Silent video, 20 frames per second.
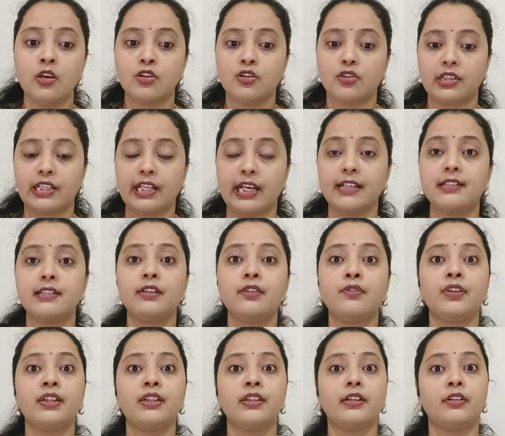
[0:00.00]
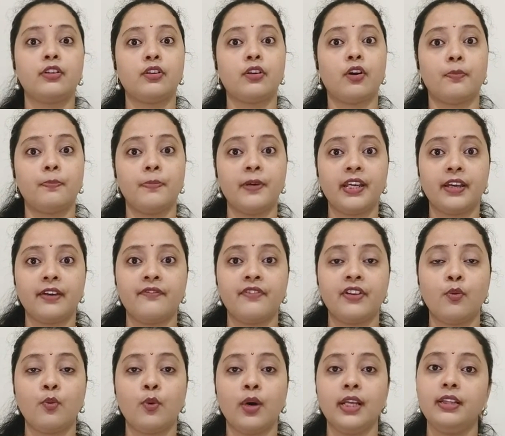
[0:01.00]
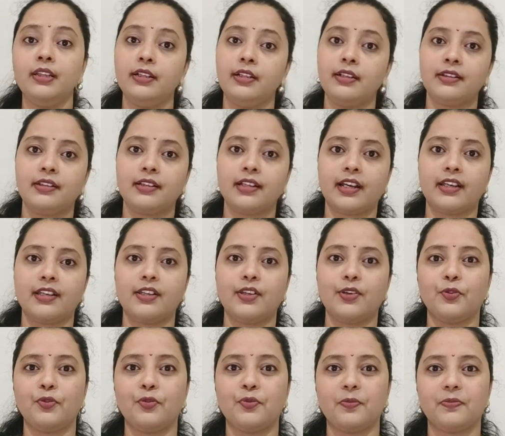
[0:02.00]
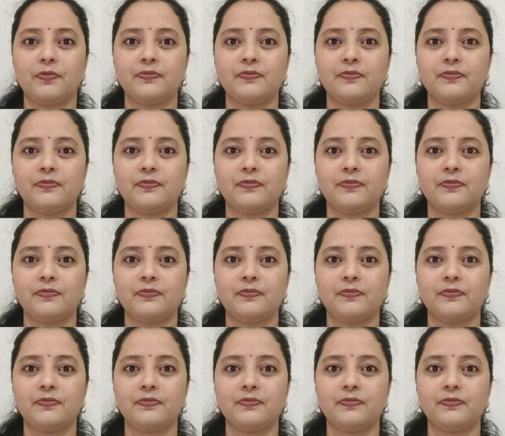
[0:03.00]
So that's it with the topic everyone. Thank you.